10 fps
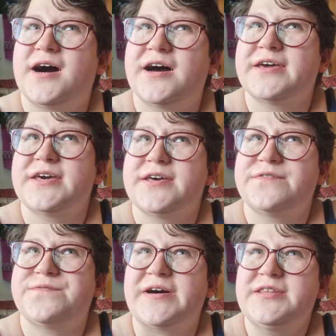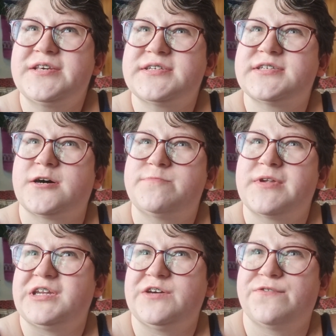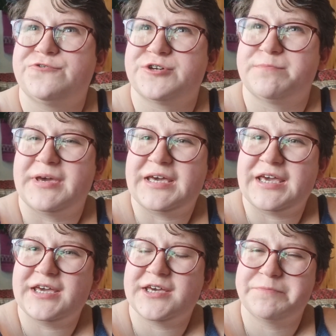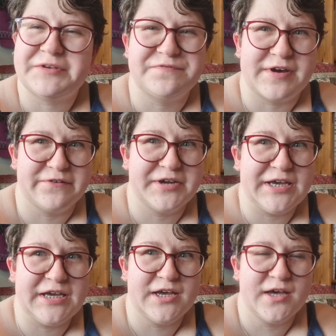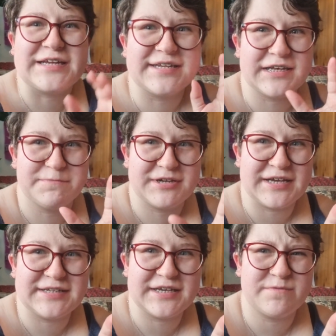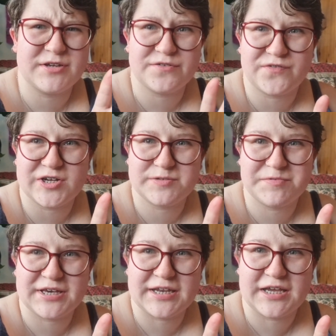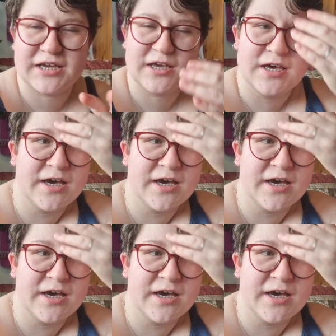I find that some medieval trim making can be very intimidating when you're first beginning.